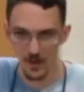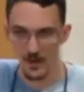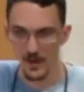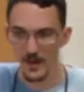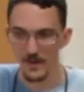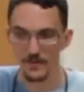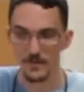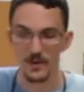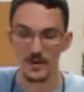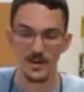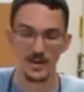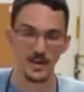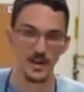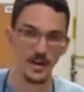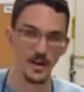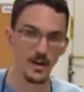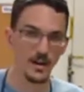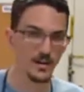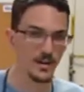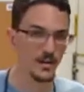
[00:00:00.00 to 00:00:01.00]
If you're going to
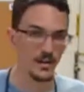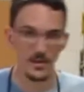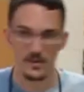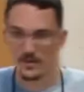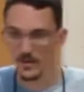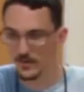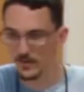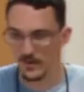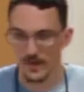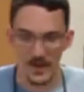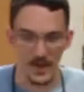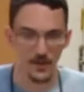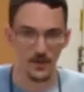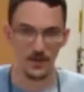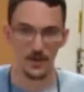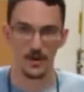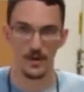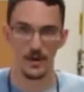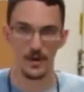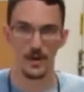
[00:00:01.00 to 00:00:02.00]
get all this stuff
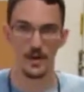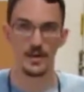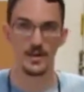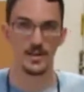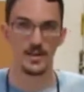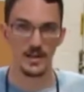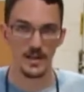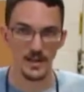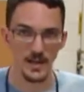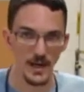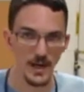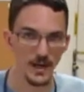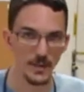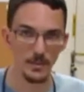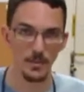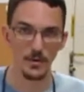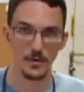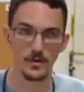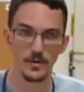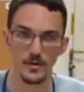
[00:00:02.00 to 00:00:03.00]
out, you got to
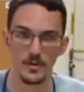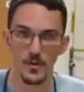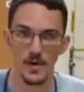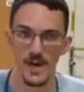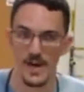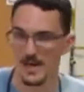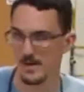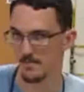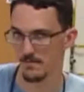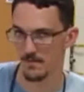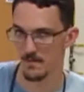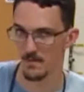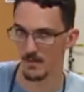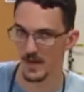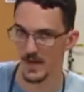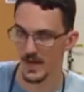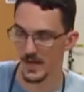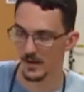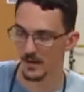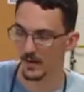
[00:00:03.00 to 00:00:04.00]
put it away,
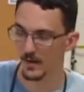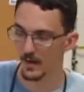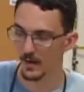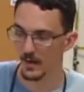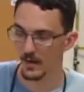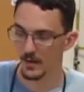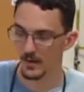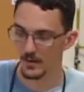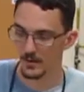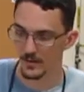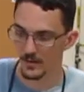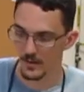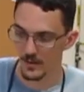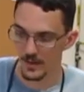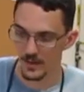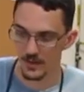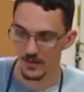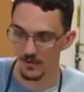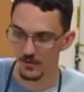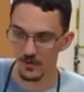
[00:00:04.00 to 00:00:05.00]
okay?
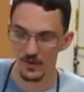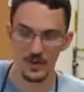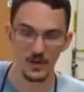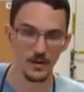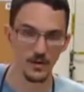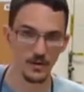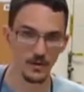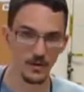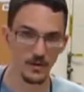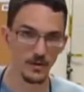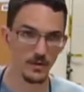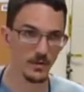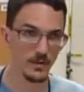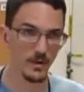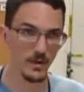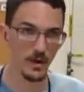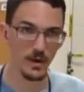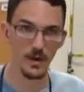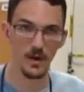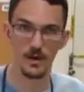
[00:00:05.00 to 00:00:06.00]
These drills
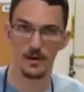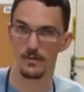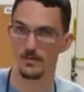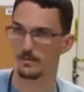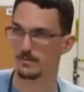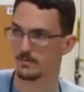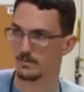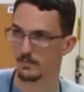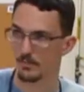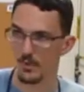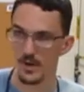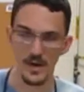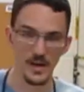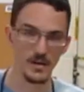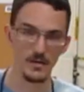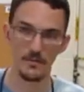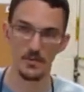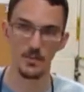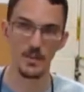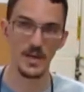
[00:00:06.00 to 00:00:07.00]
are
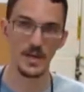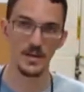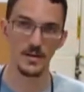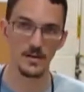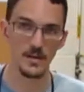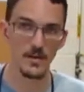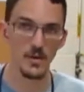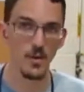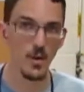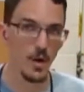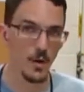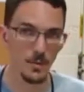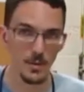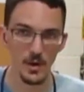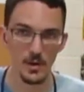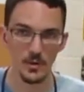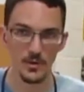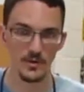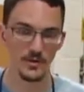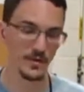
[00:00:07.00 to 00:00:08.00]
brand spanking new
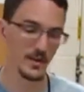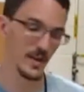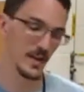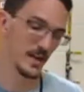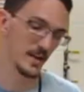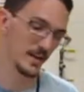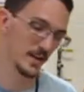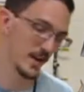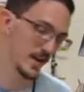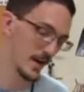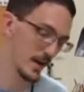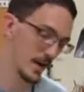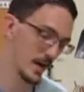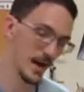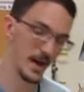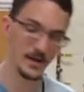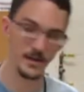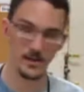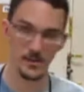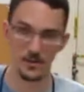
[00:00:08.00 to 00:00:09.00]
almost, and
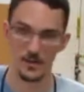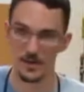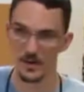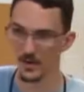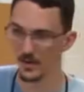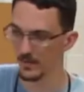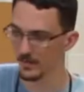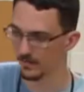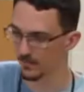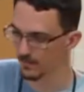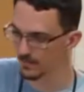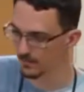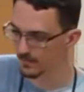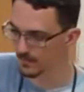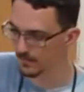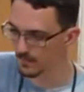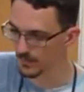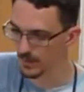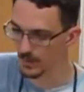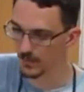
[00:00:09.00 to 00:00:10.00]
I don't want
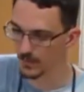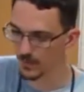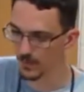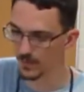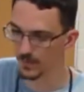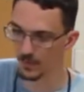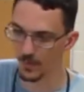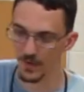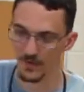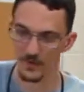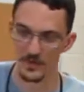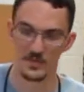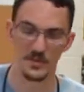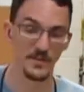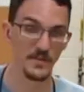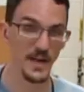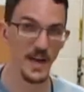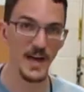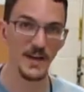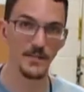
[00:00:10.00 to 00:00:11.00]
to lose the privilege
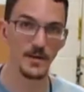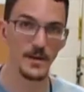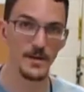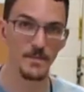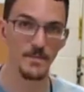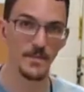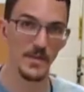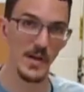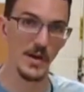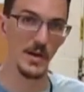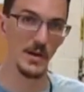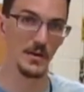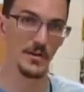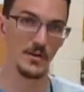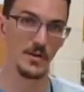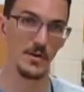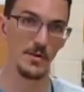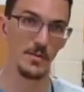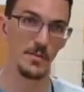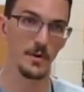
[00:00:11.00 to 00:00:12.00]
of having them.
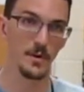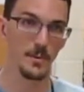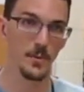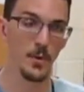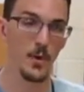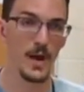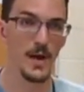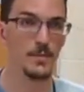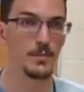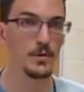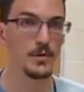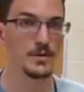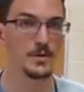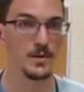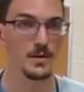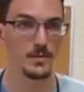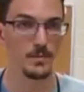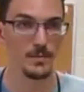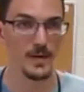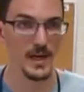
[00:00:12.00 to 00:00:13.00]
So put them away, put
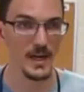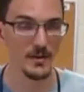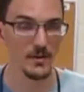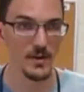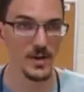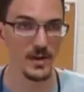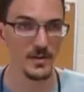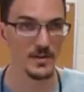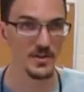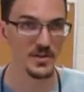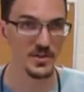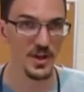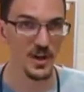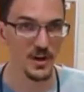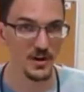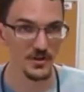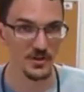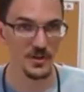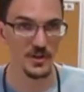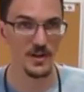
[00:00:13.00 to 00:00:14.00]
the battery on the
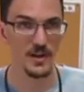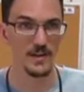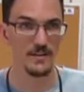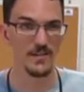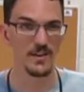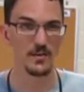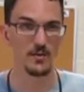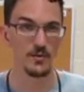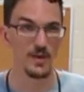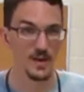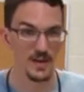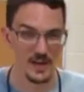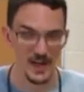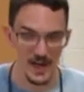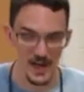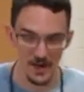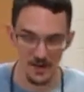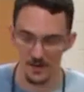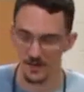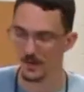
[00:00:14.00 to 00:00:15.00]
charger if it's running
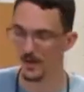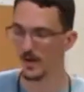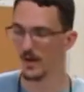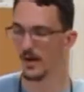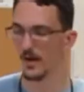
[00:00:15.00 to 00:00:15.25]
out,